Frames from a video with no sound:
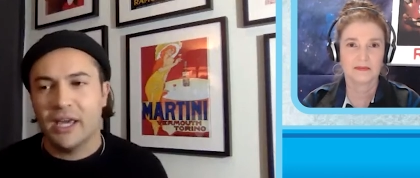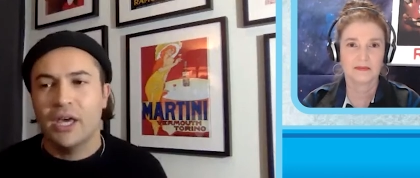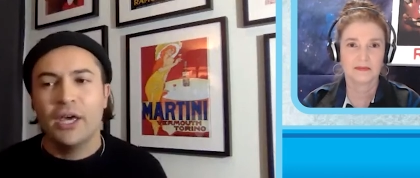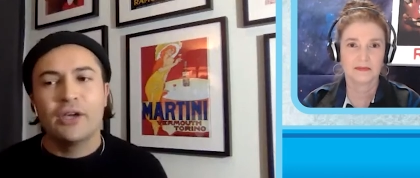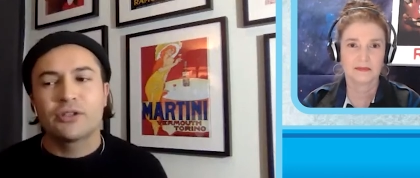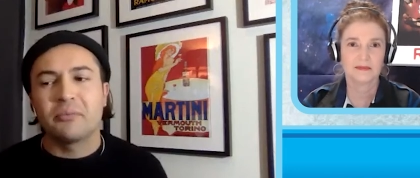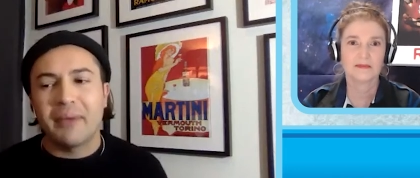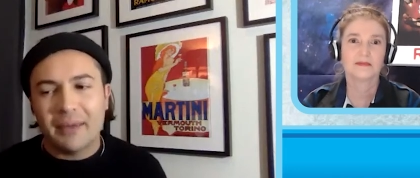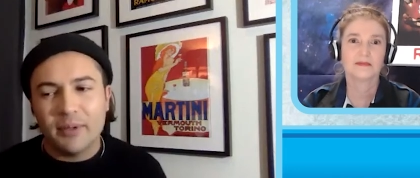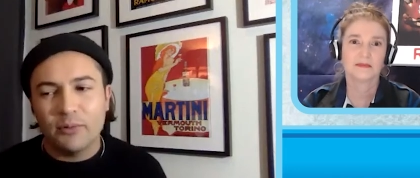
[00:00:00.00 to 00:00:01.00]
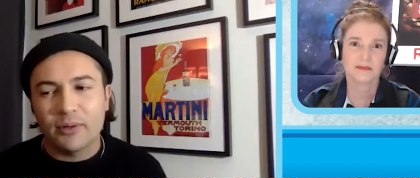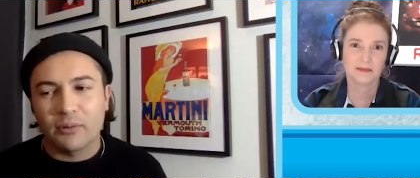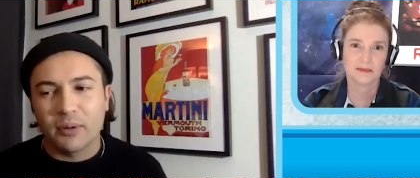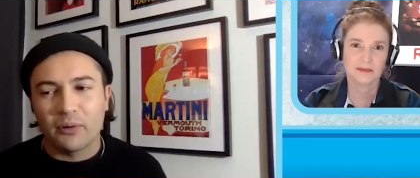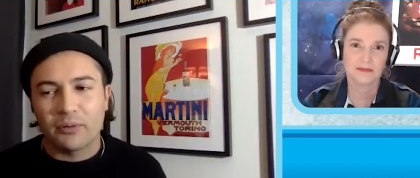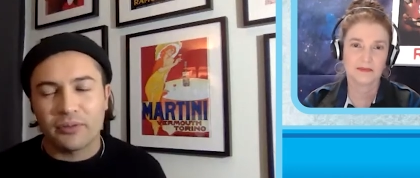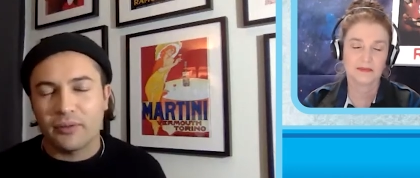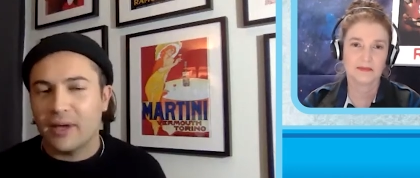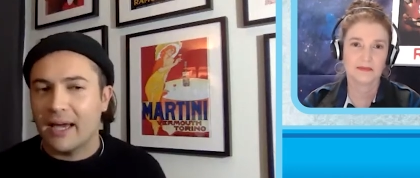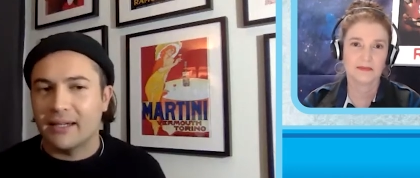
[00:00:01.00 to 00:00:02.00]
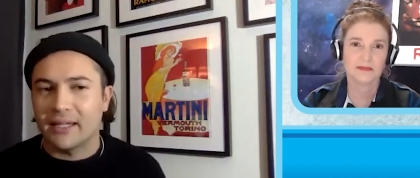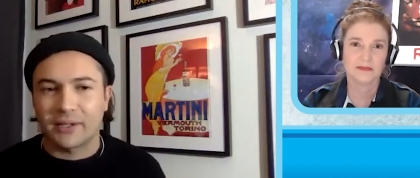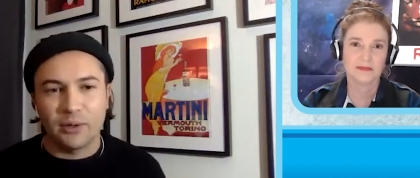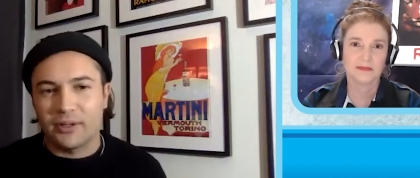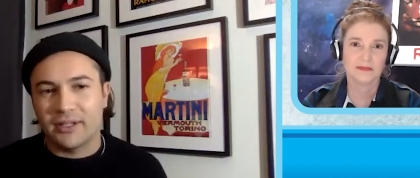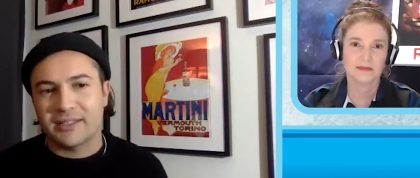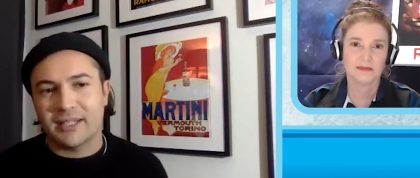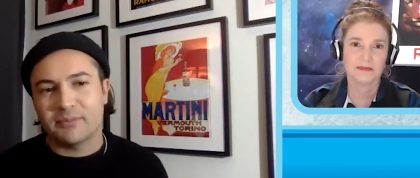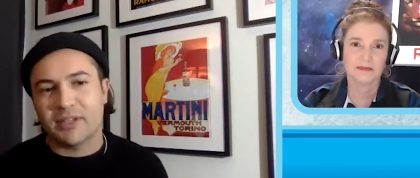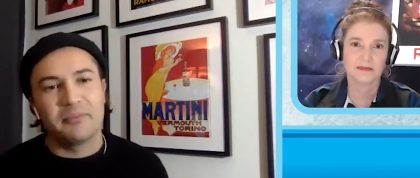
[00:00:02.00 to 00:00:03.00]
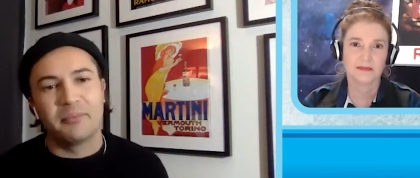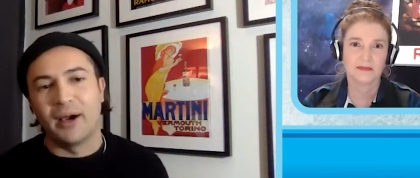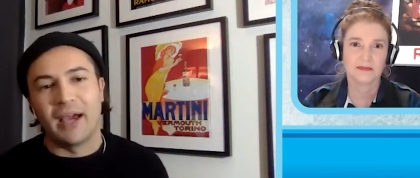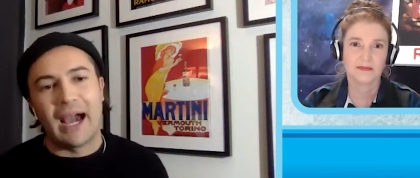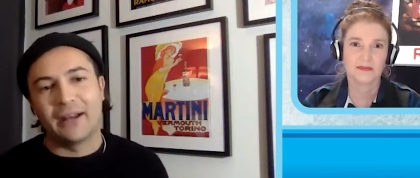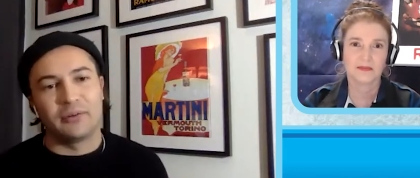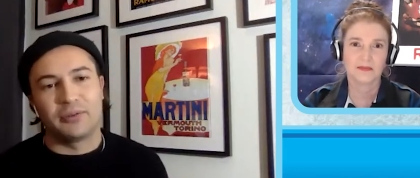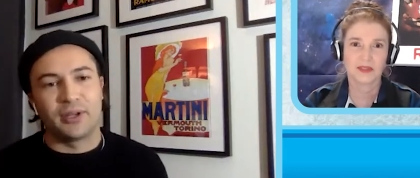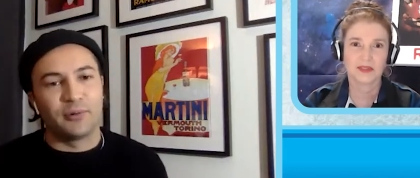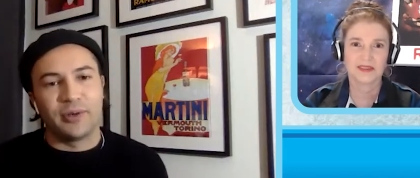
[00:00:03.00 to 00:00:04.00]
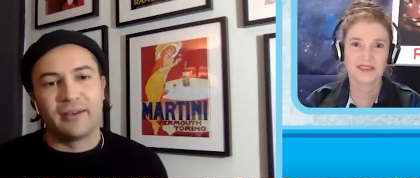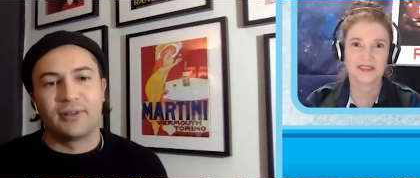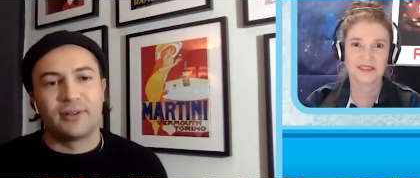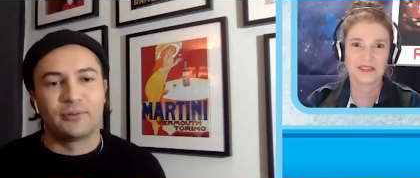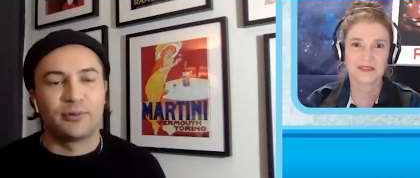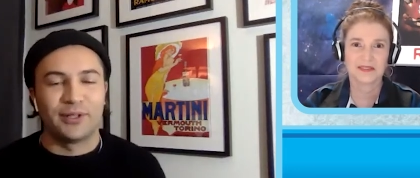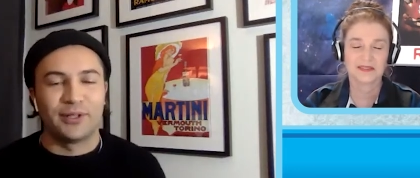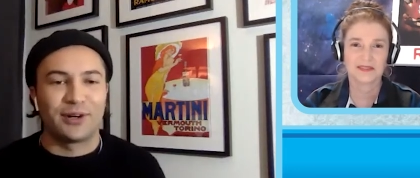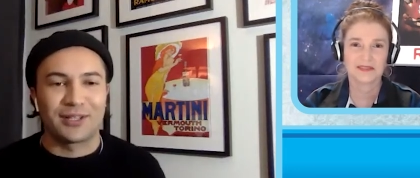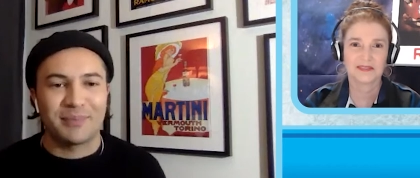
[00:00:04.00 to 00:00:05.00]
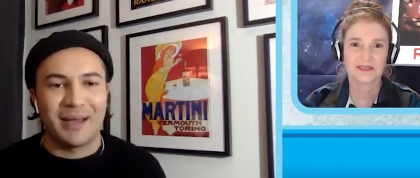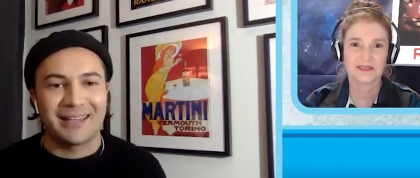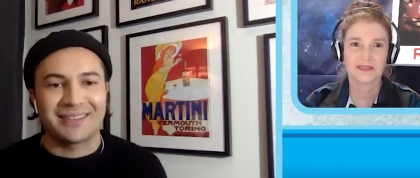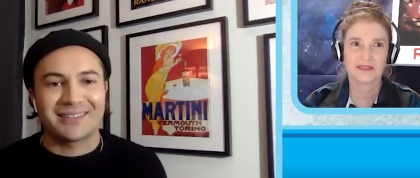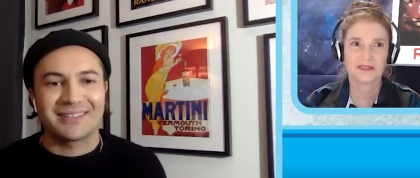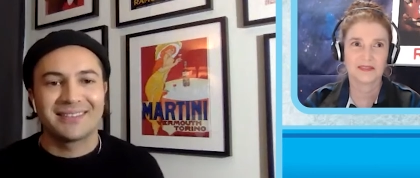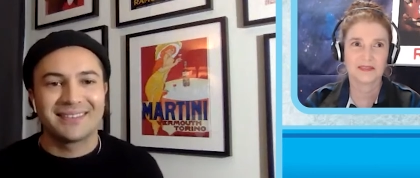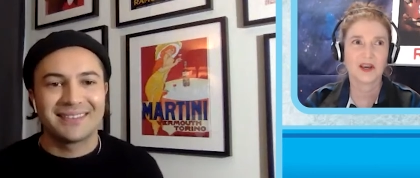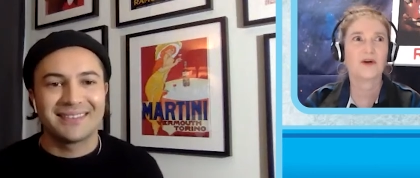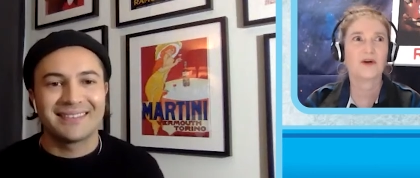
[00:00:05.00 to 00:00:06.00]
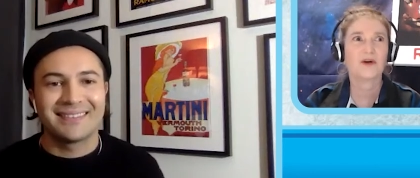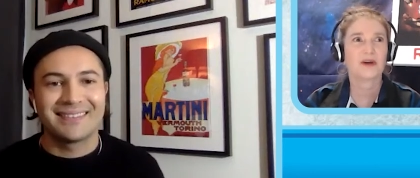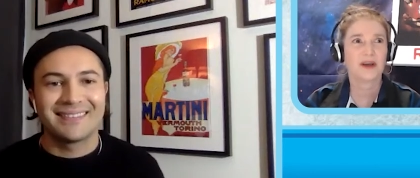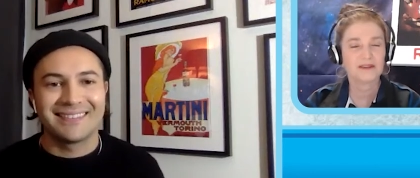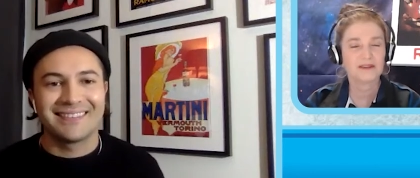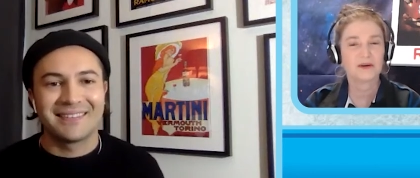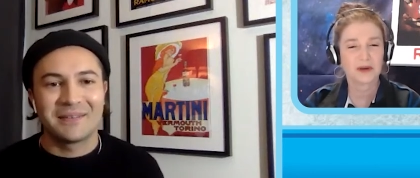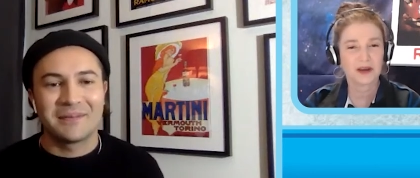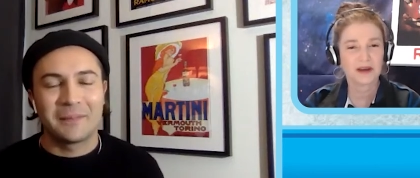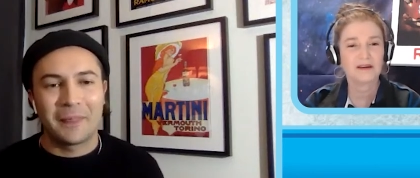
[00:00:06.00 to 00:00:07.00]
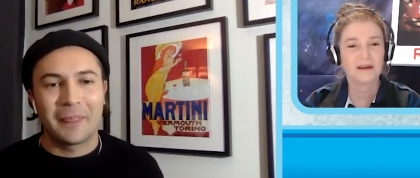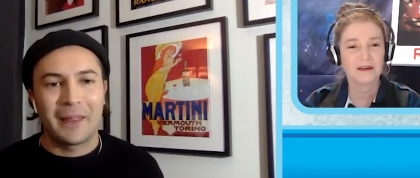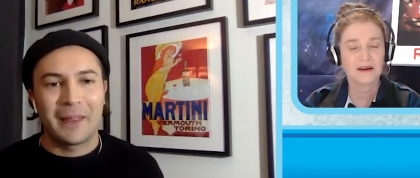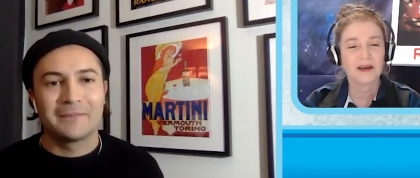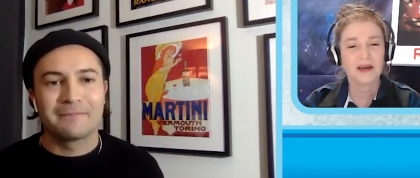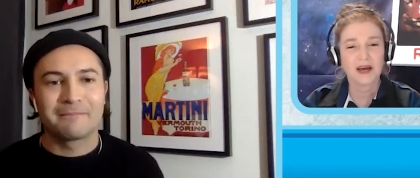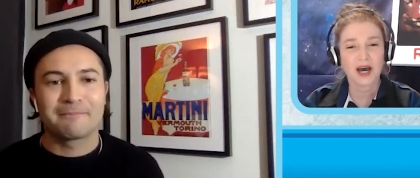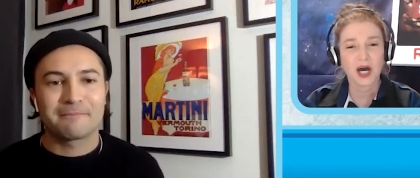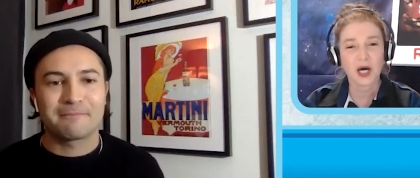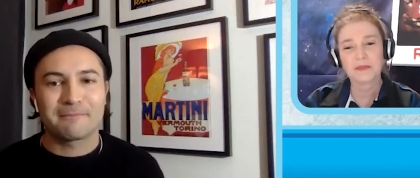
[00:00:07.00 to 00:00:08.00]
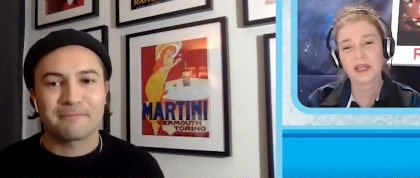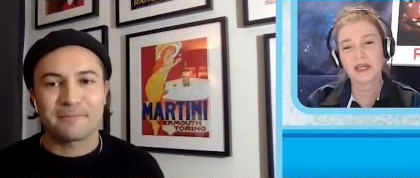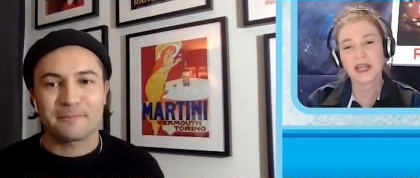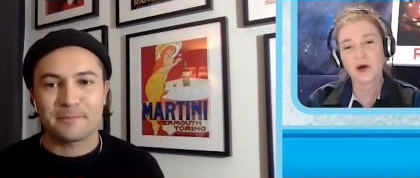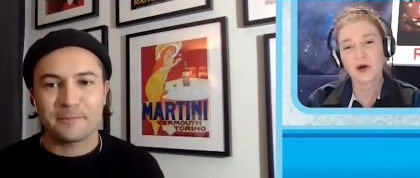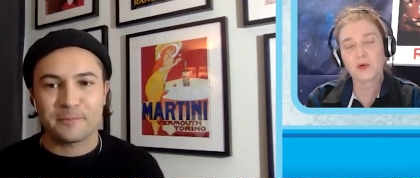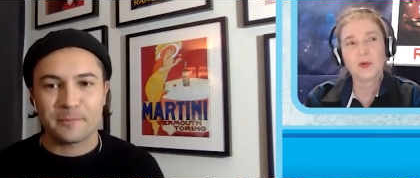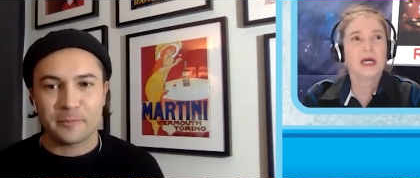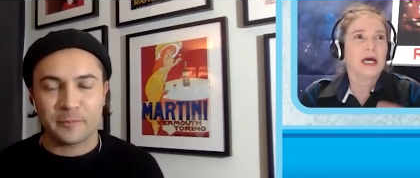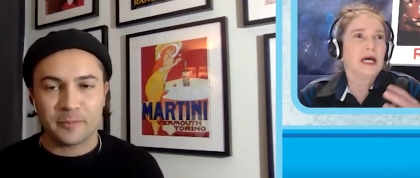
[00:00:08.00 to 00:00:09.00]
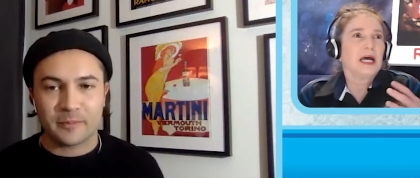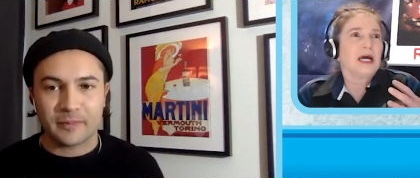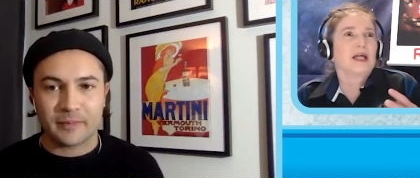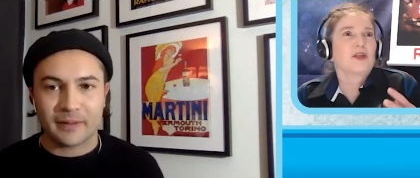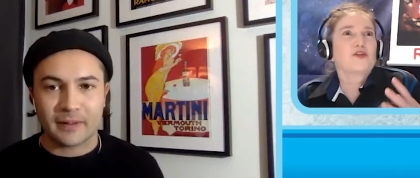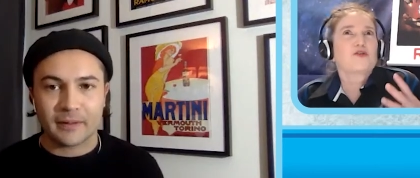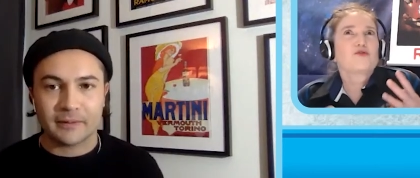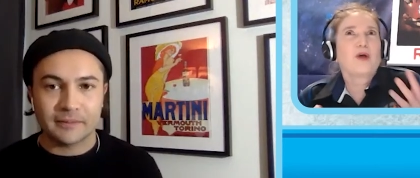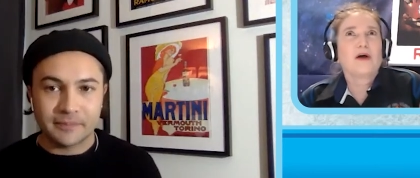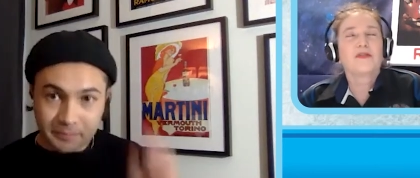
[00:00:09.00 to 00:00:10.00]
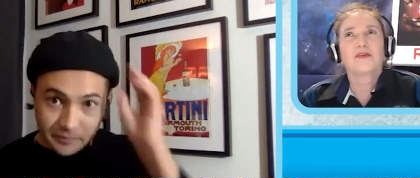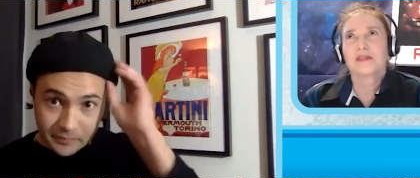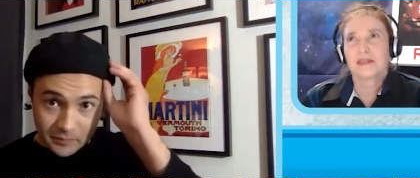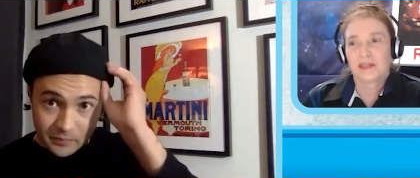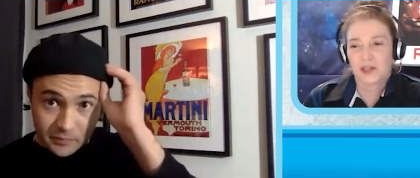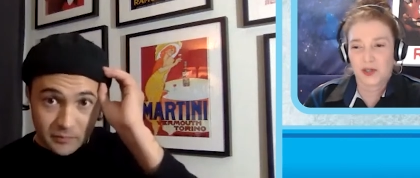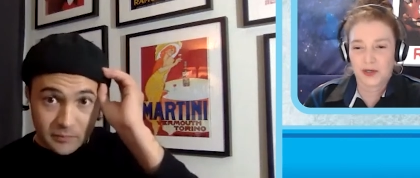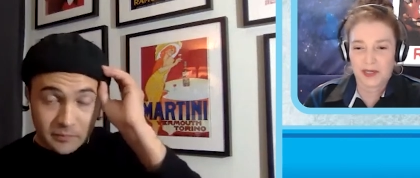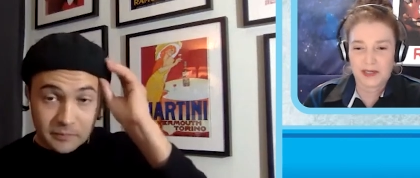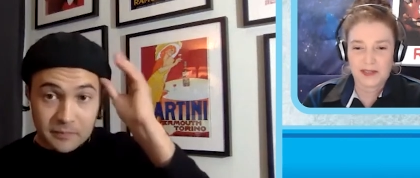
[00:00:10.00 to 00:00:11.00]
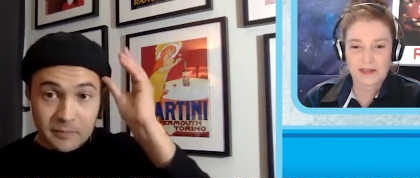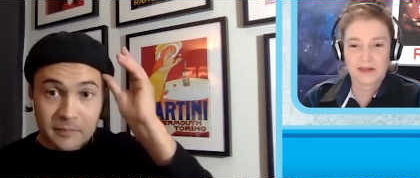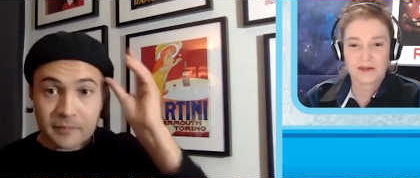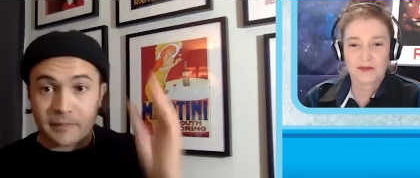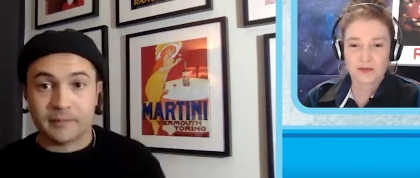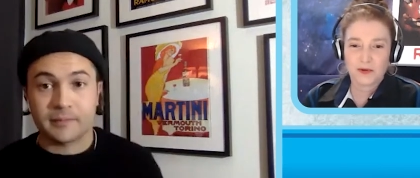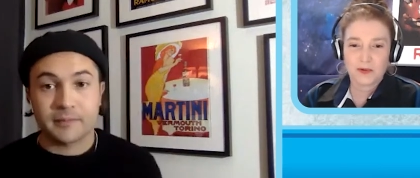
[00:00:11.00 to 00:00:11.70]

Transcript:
Speaker 1: thing. So maybe we were both at Nickelodeon at the same time, but I don't think we ever really crossed paths.
Speaker 2: Okay, okay. Um, now, throughout the series, through